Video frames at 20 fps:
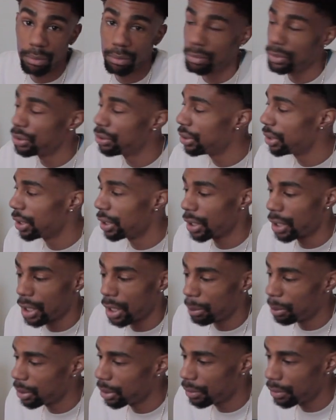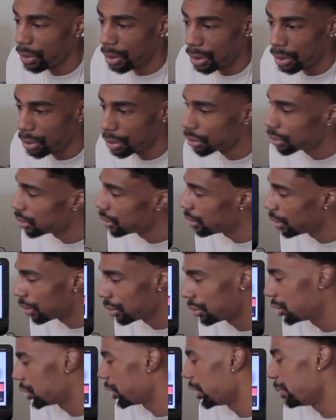You can get a couple of those, you know,
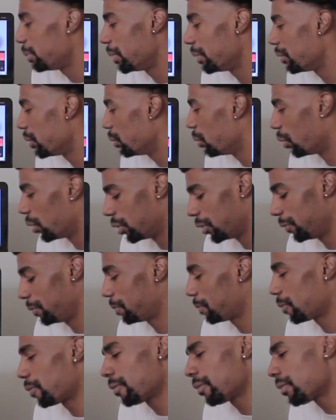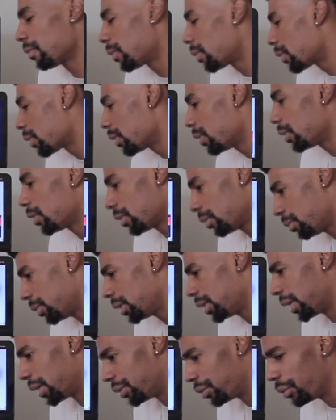cheap if you want. You know what I
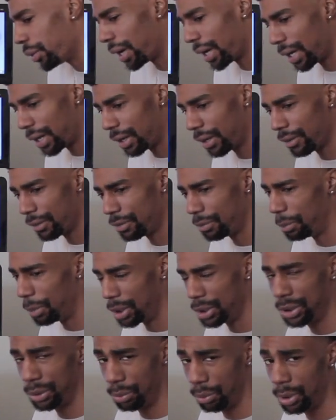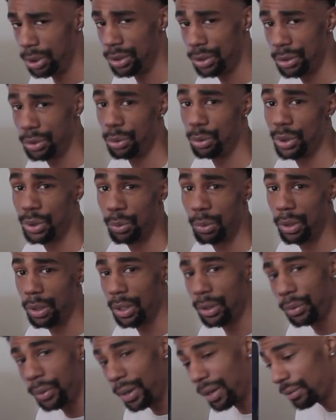mean? They do have budget ones too as well.
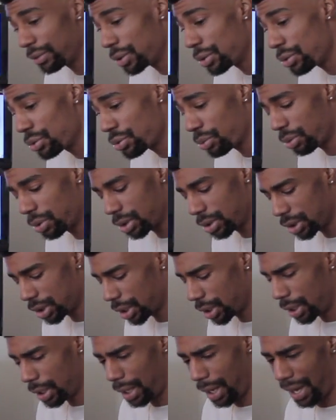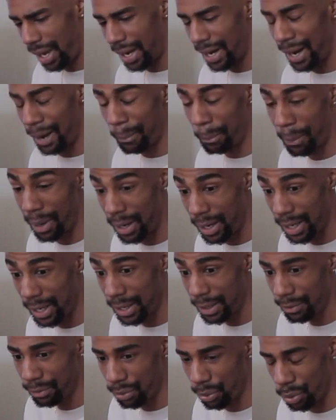They do have used ones. I got
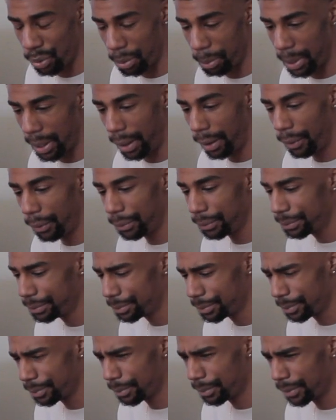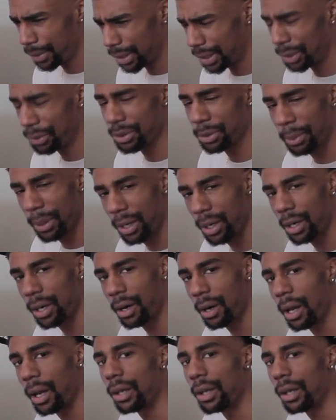mine for about, I think it's about $100.